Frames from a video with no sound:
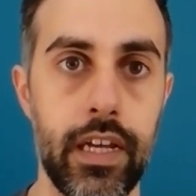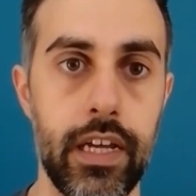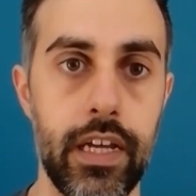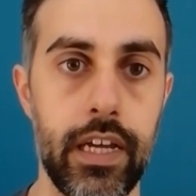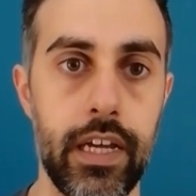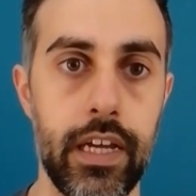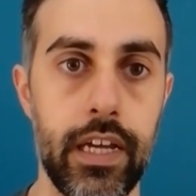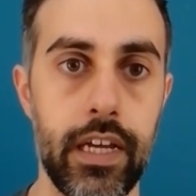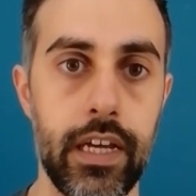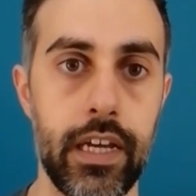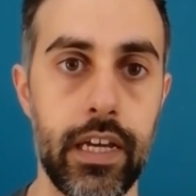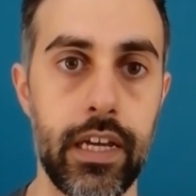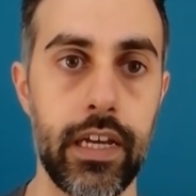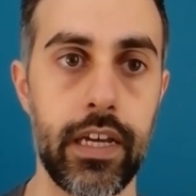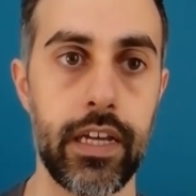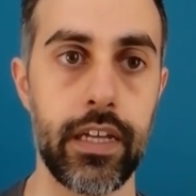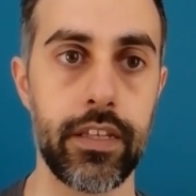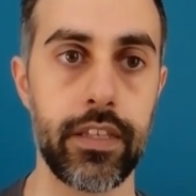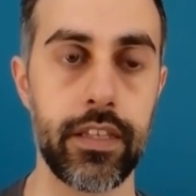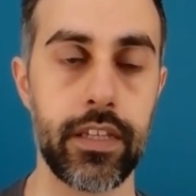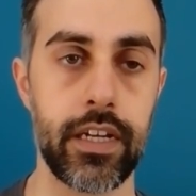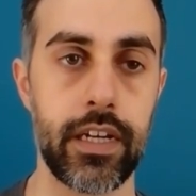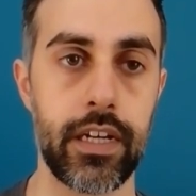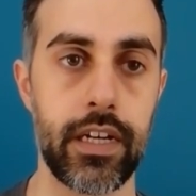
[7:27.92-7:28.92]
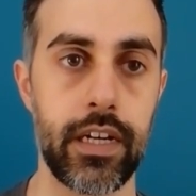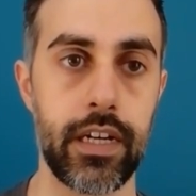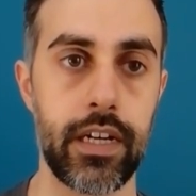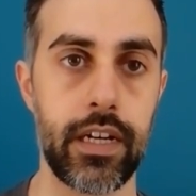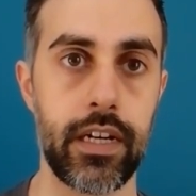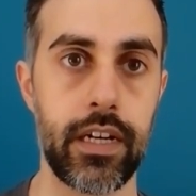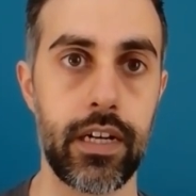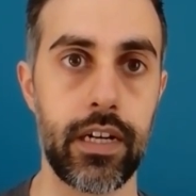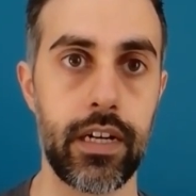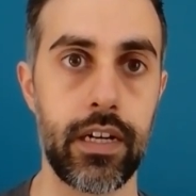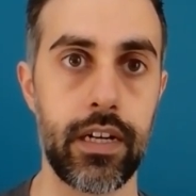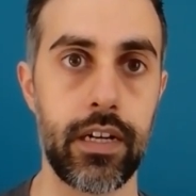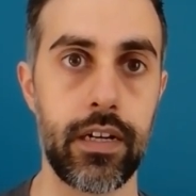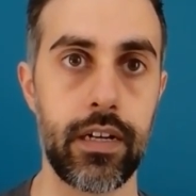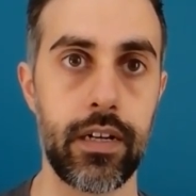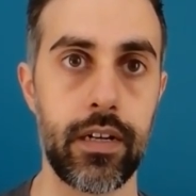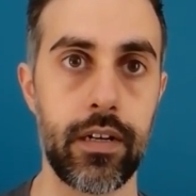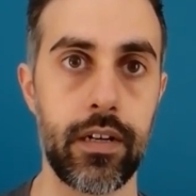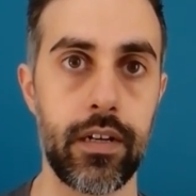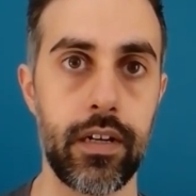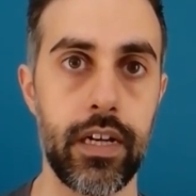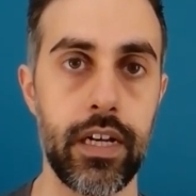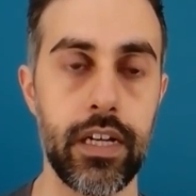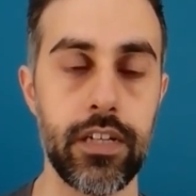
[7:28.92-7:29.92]
And
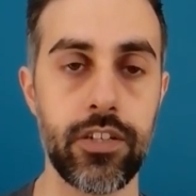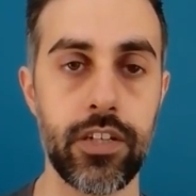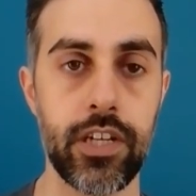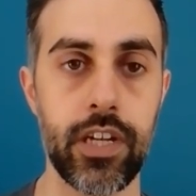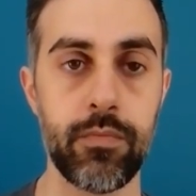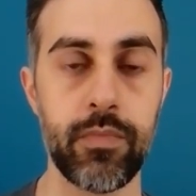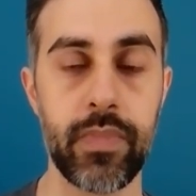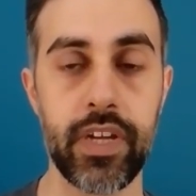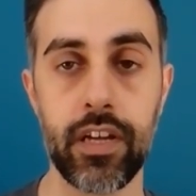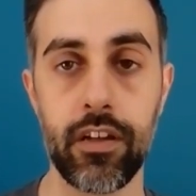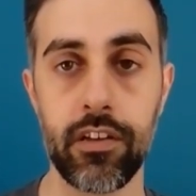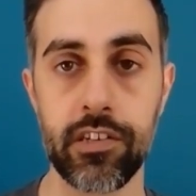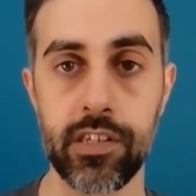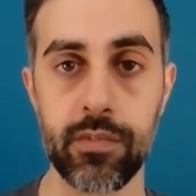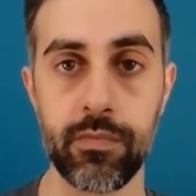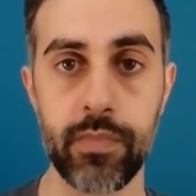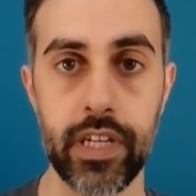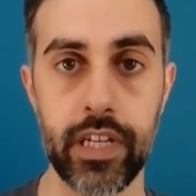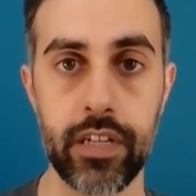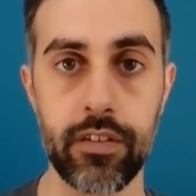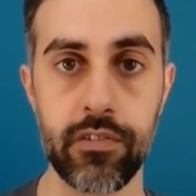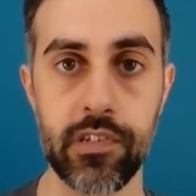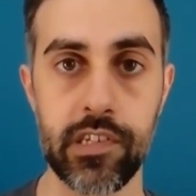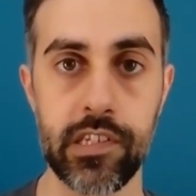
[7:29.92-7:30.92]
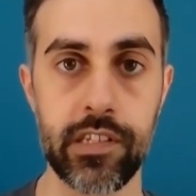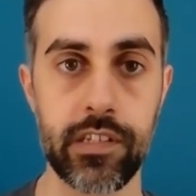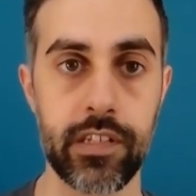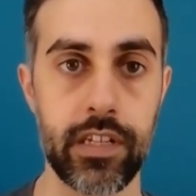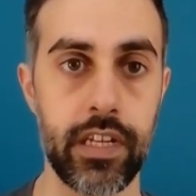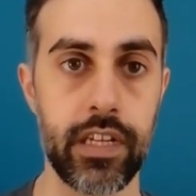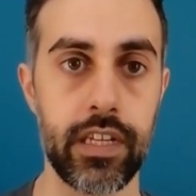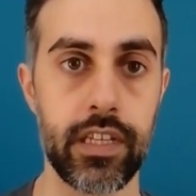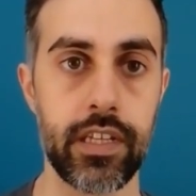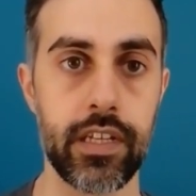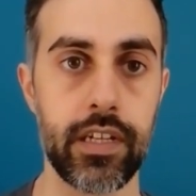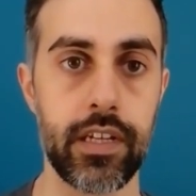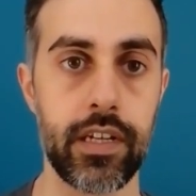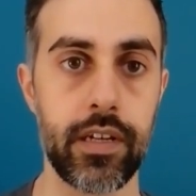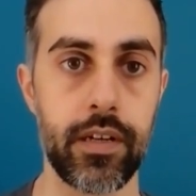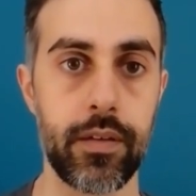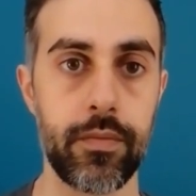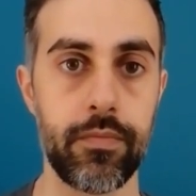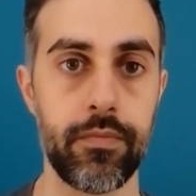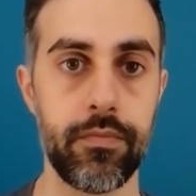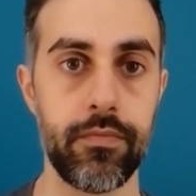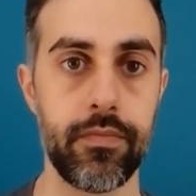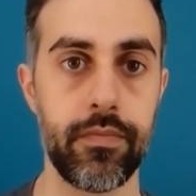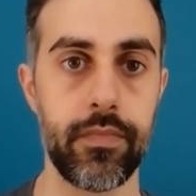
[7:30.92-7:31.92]
AGL may also be used in
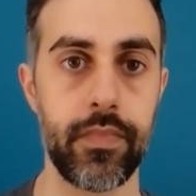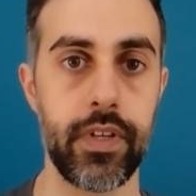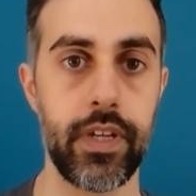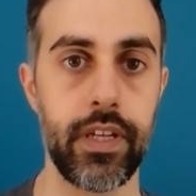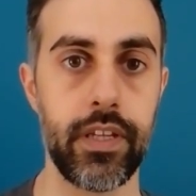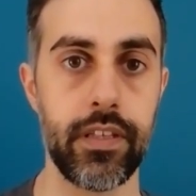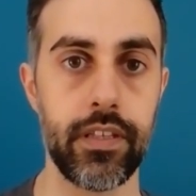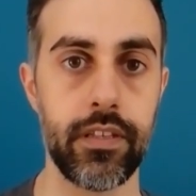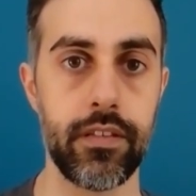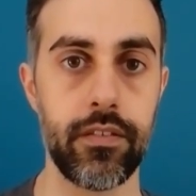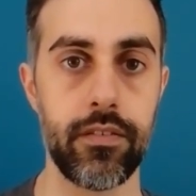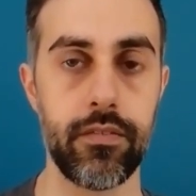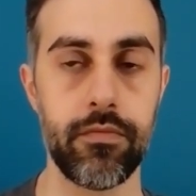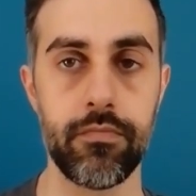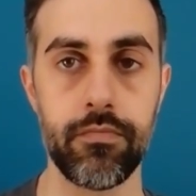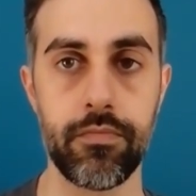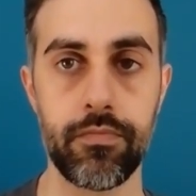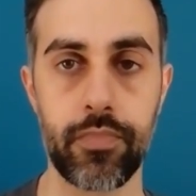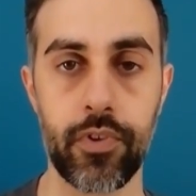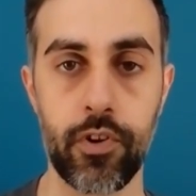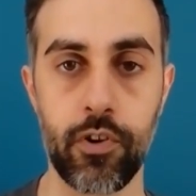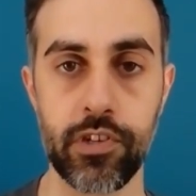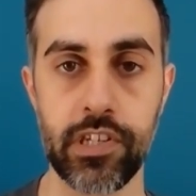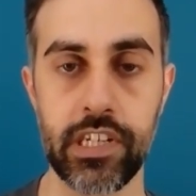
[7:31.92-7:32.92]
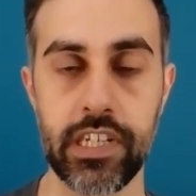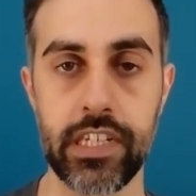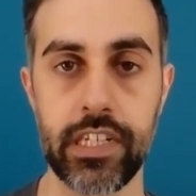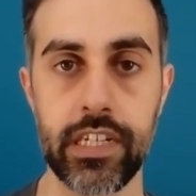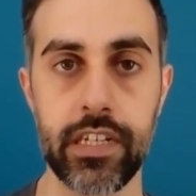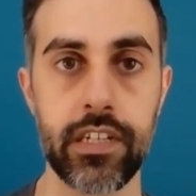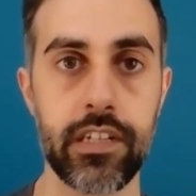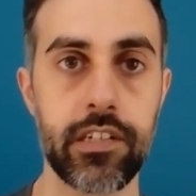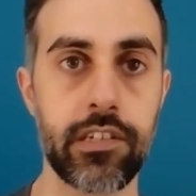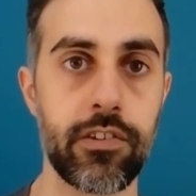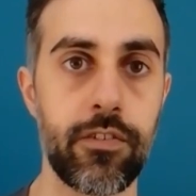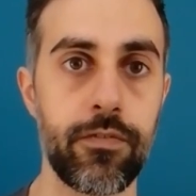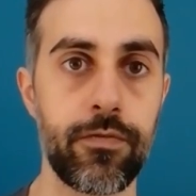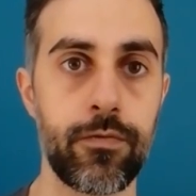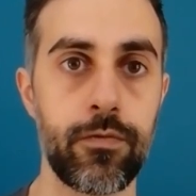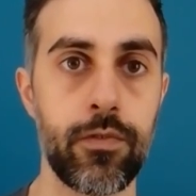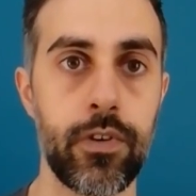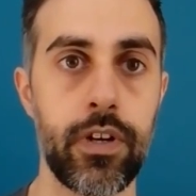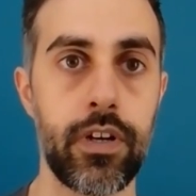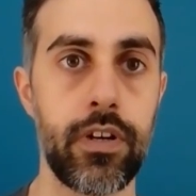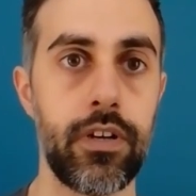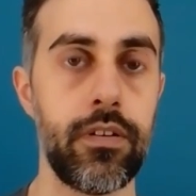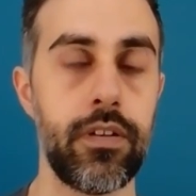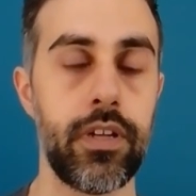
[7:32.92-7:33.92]
processing
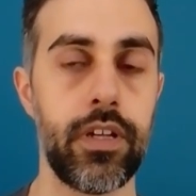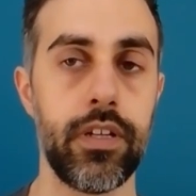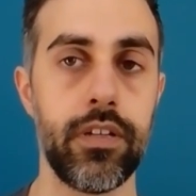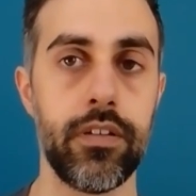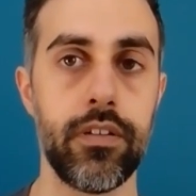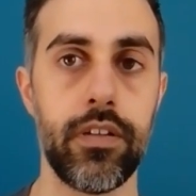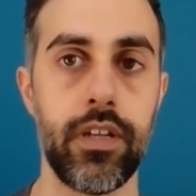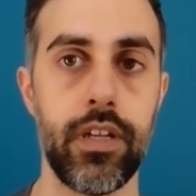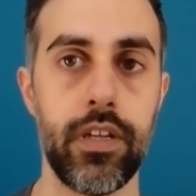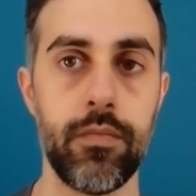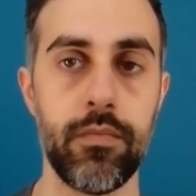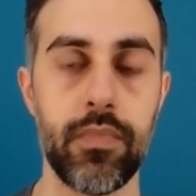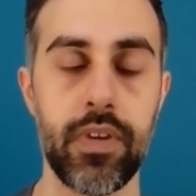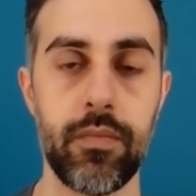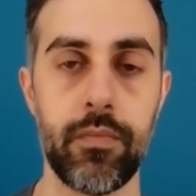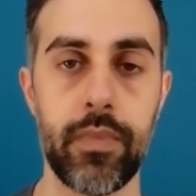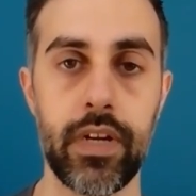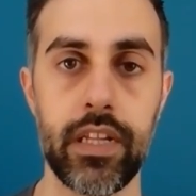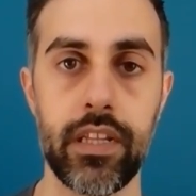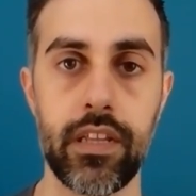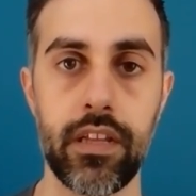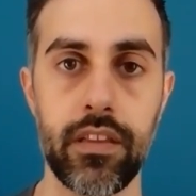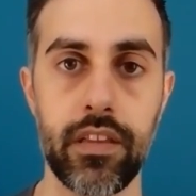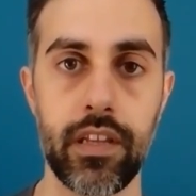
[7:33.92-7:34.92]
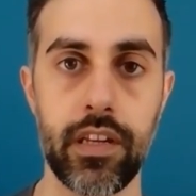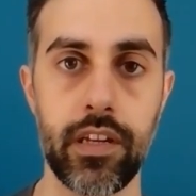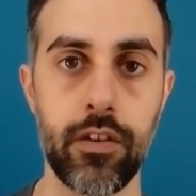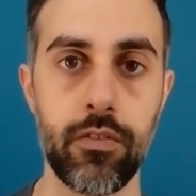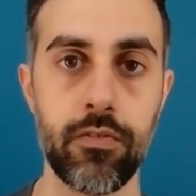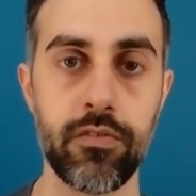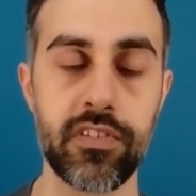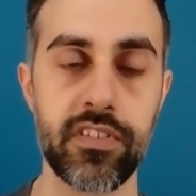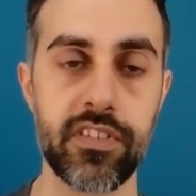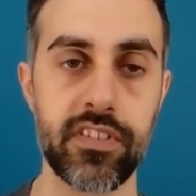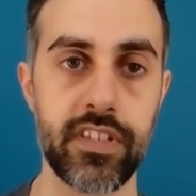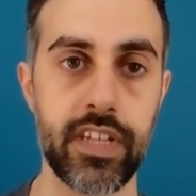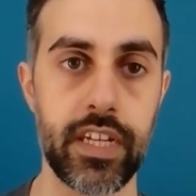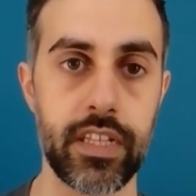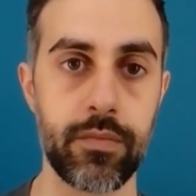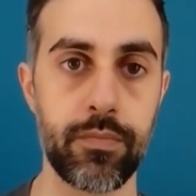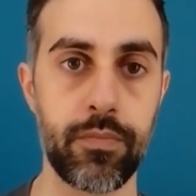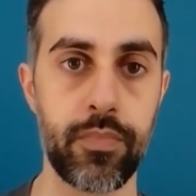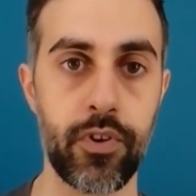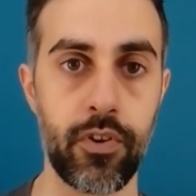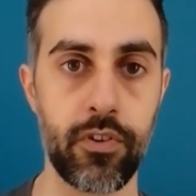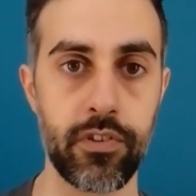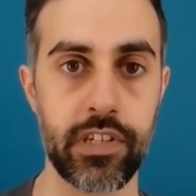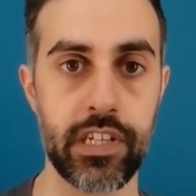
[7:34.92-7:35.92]
software, in implementing the nodes that
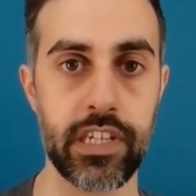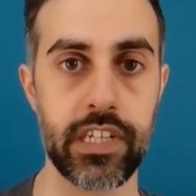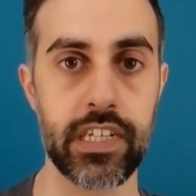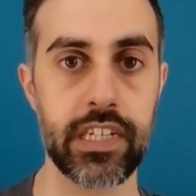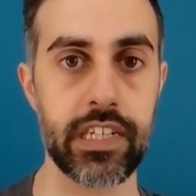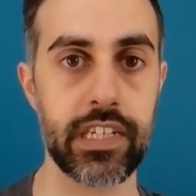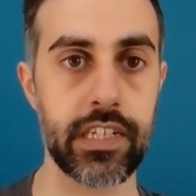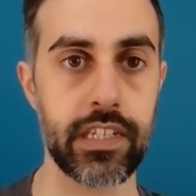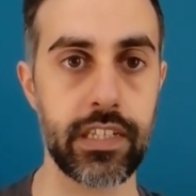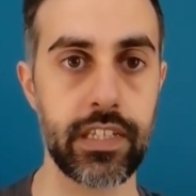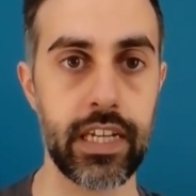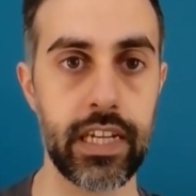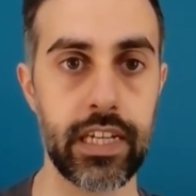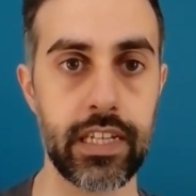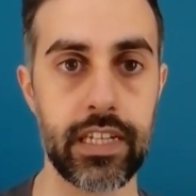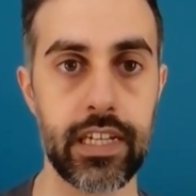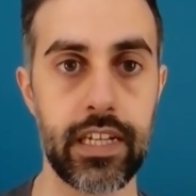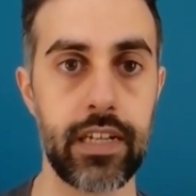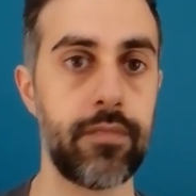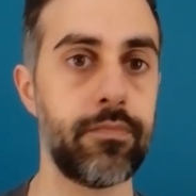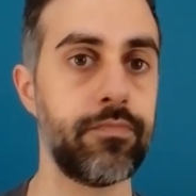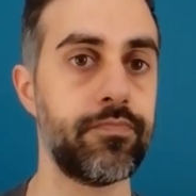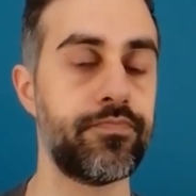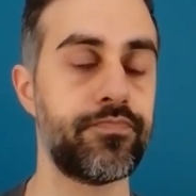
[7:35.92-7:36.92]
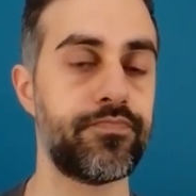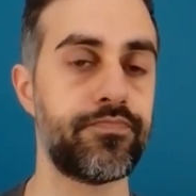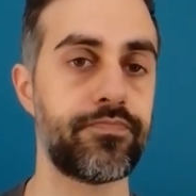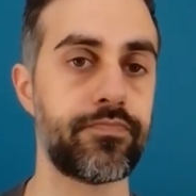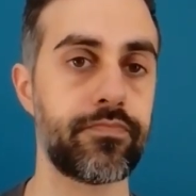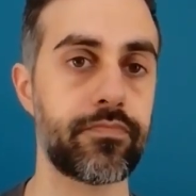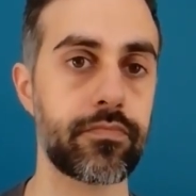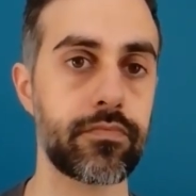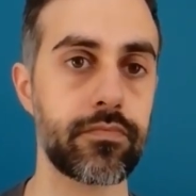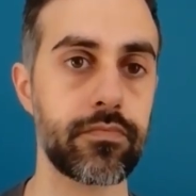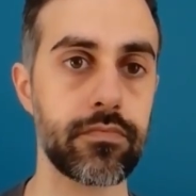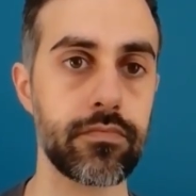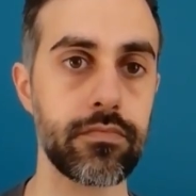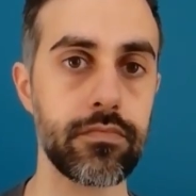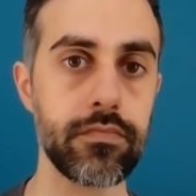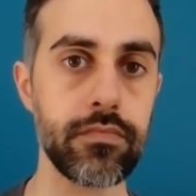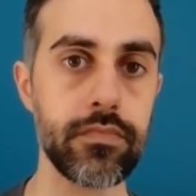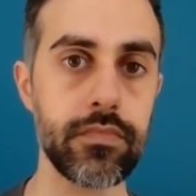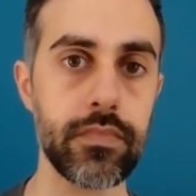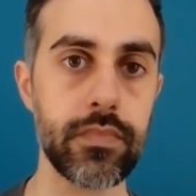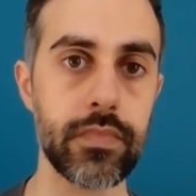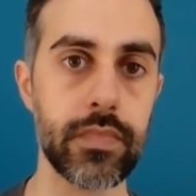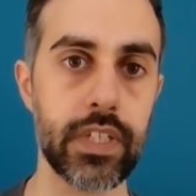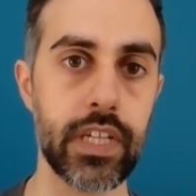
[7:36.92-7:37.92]
process data
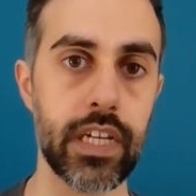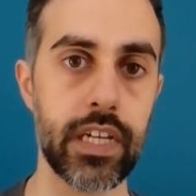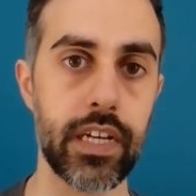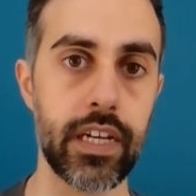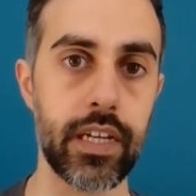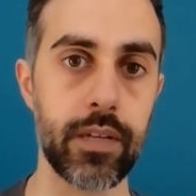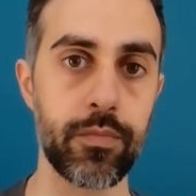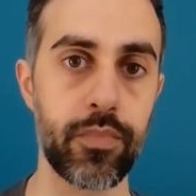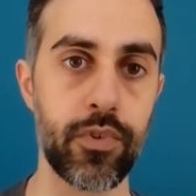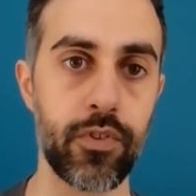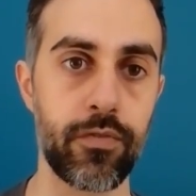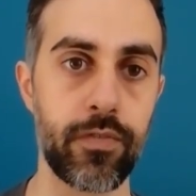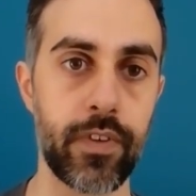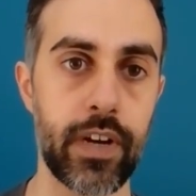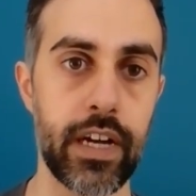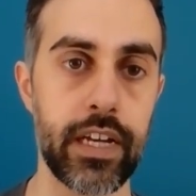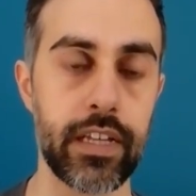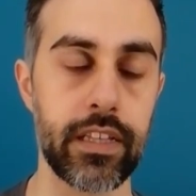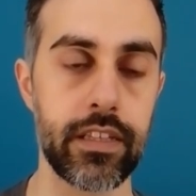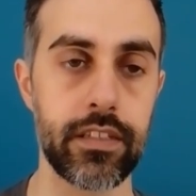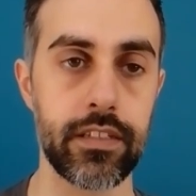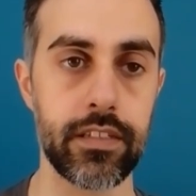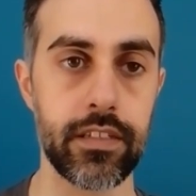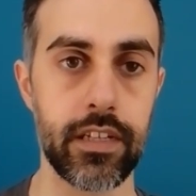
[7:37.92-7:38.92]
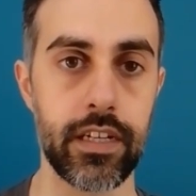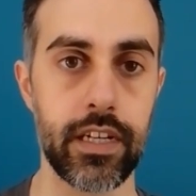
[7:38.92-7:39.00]
and provide